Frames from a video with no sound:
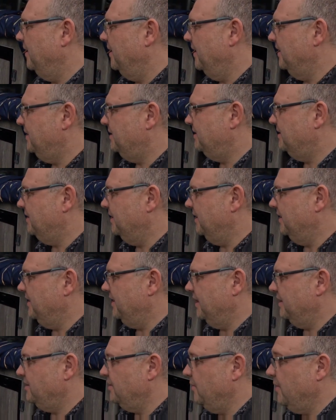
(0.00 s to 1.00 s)
But,
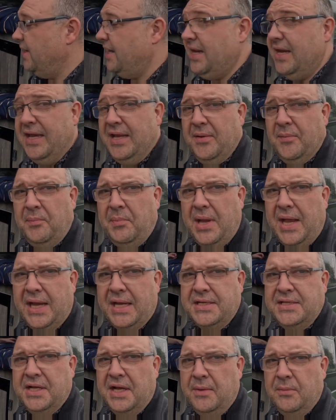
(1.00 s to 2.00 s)
yeah, so we're getting
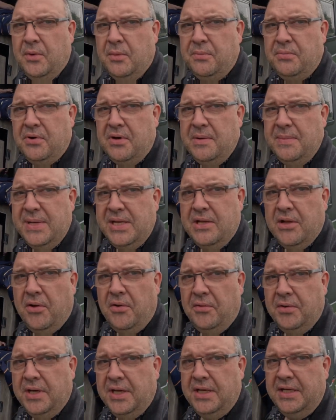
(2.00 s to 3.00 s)
packed up. We'll probably be
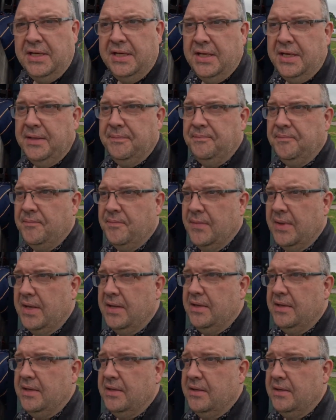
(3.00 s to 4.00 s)
gone in,
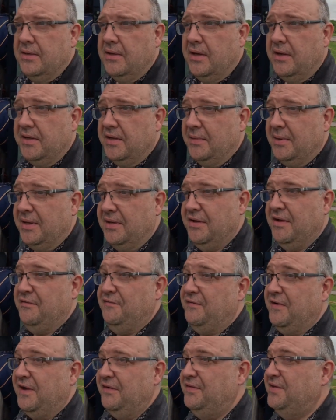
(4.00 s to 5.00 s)
I think,
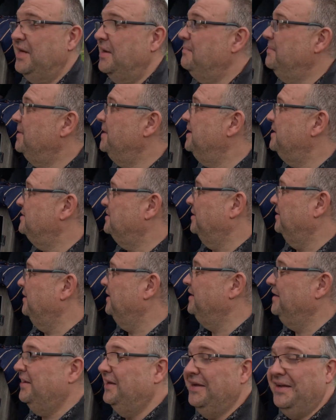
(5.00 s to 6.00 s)
5-10 minutes, I
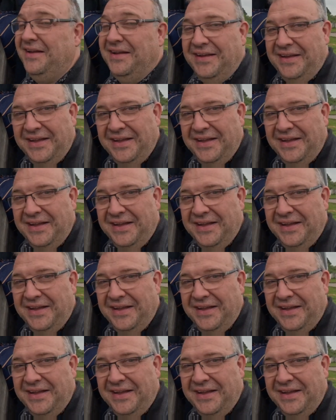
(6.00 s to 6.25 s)
think.